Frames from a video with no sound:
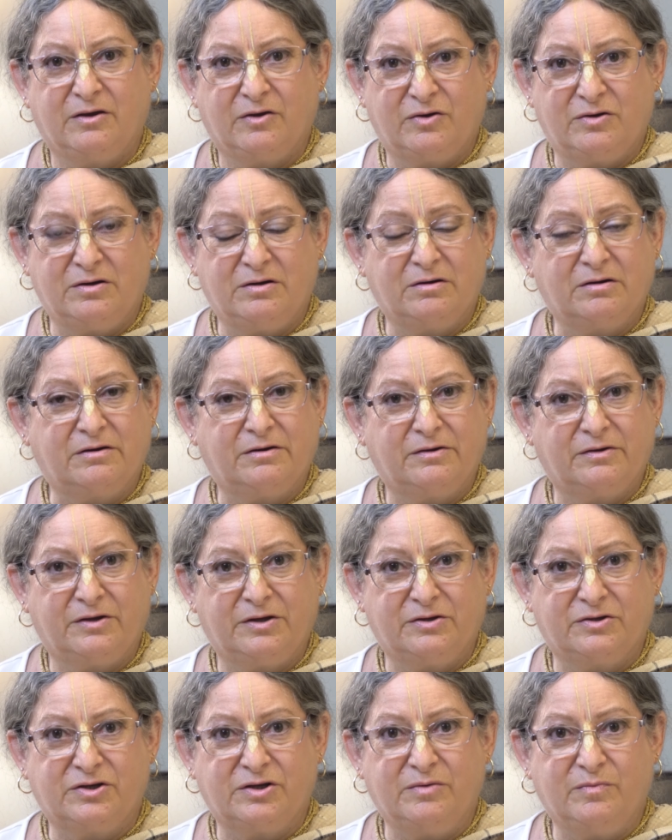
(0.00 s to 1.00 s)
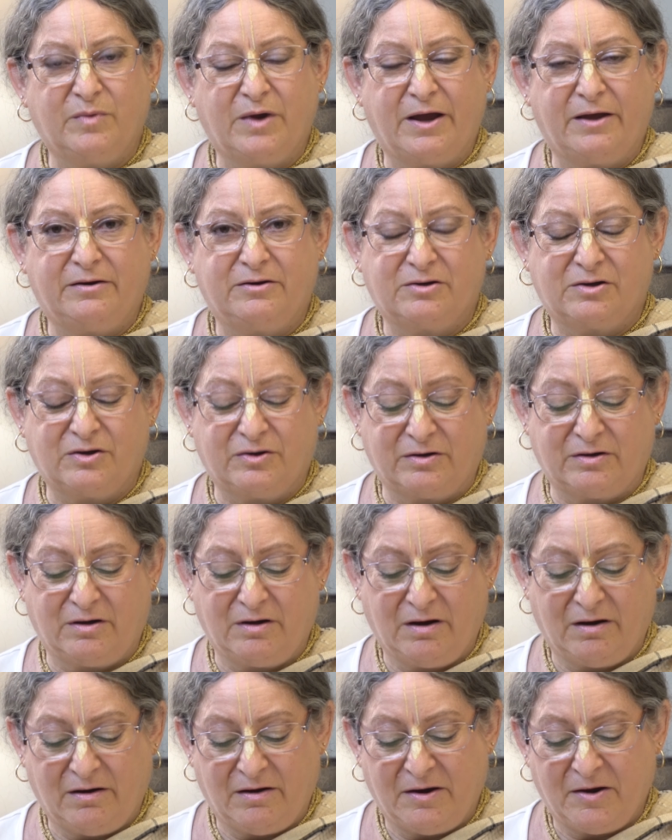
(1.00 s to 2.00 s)
cook, kitchen
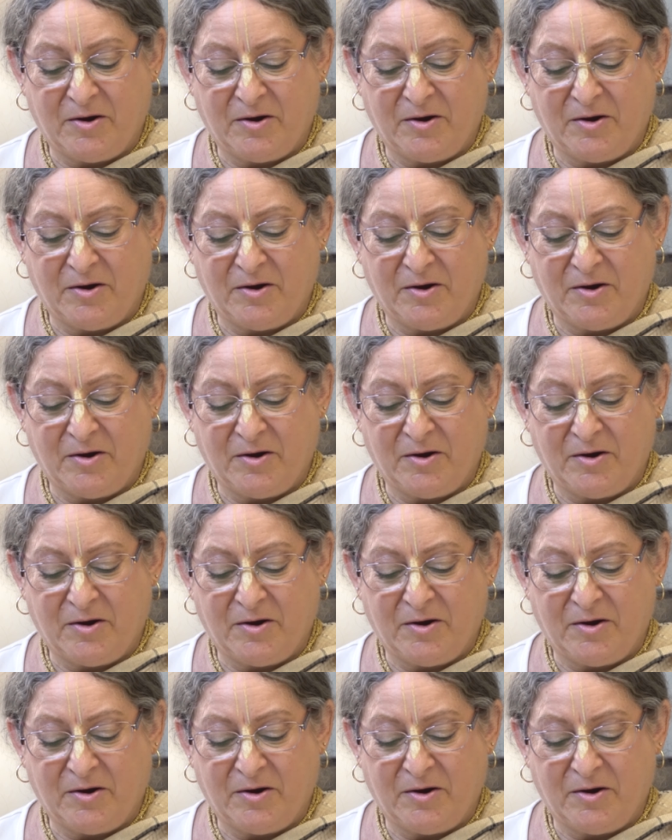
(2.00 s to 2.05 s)
manager.